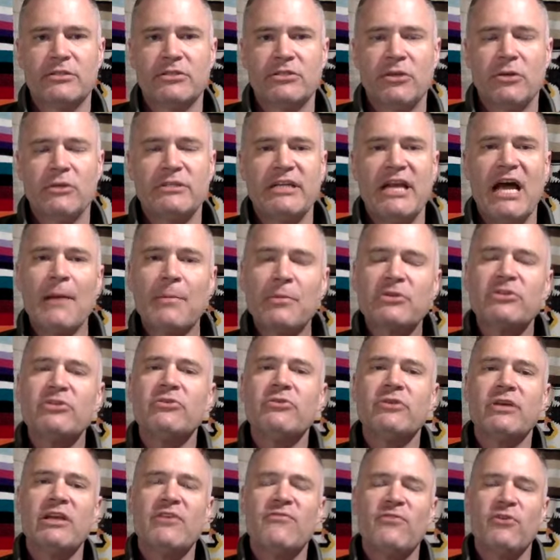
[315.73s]
So it was an
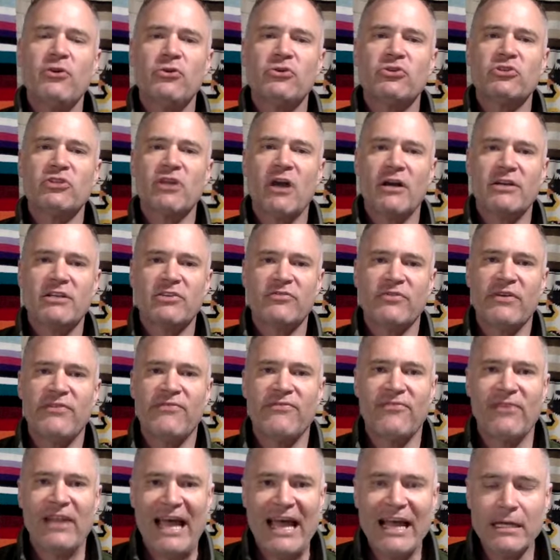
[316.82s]
opportunity for you to start to
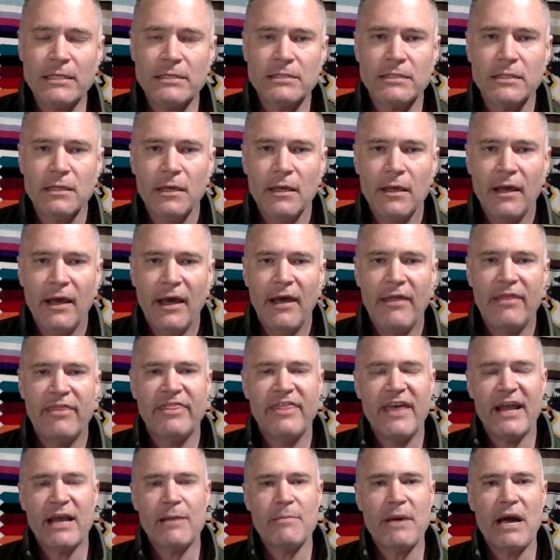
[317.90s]
reflect and
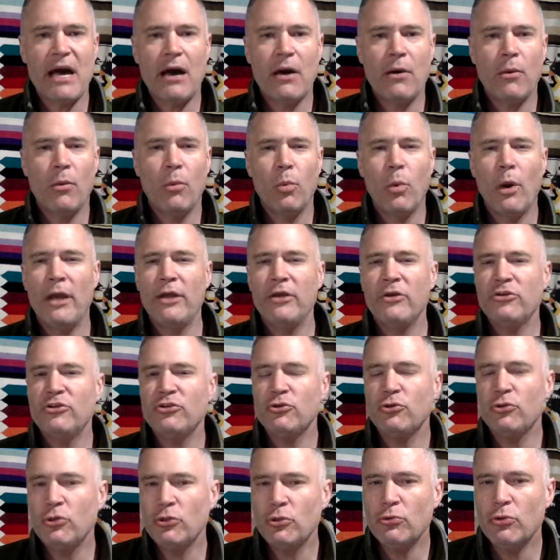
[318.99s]
think about, what do
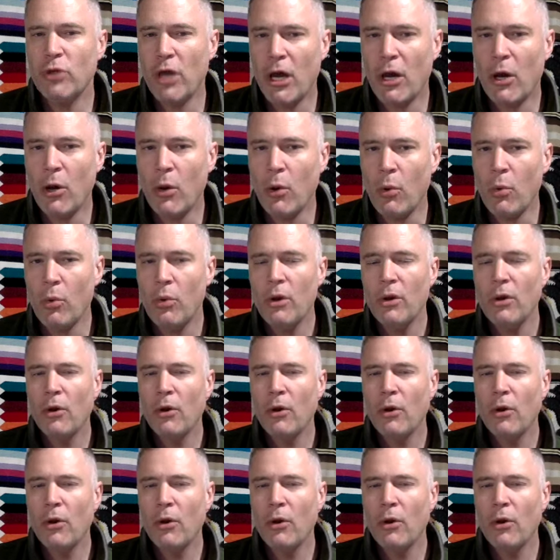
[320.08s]
you know?